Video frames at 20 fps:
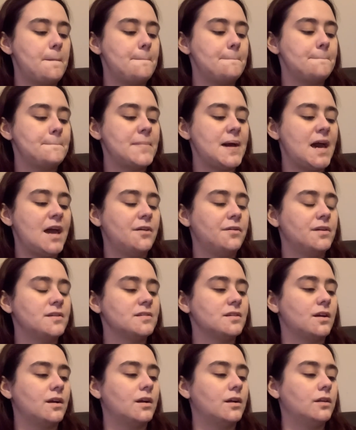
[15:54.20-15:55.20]

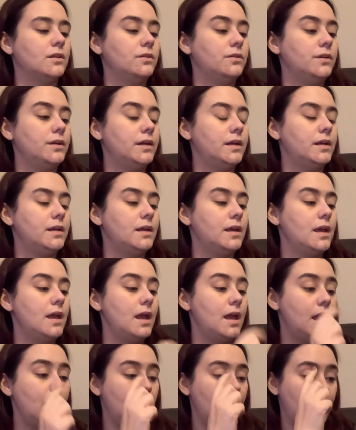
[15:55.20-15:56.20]
batteries are included,
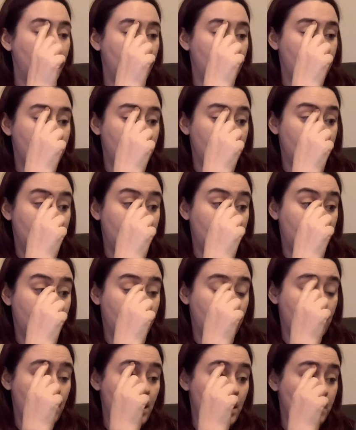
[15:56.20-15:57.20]
and
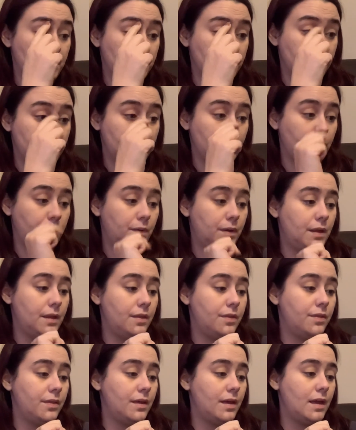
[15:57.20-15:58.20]
it comes
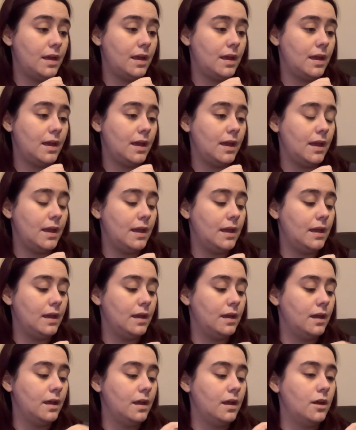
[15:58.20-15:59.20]
with a
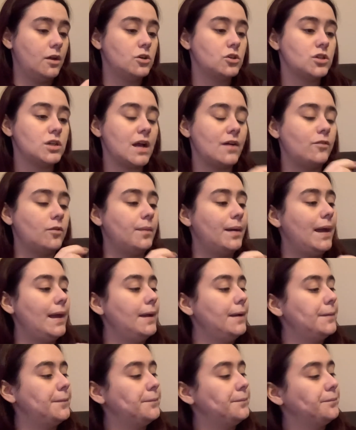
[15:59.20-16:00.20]
travel
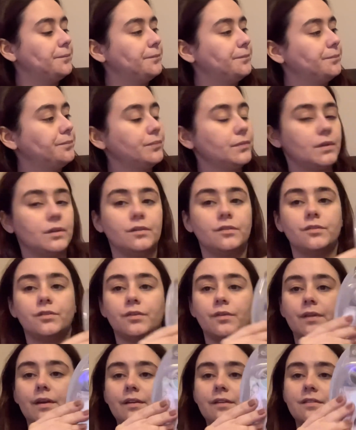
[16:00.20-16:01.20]
bag.
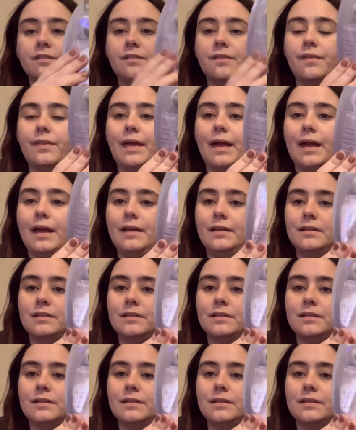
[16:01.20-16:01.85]
So there's that.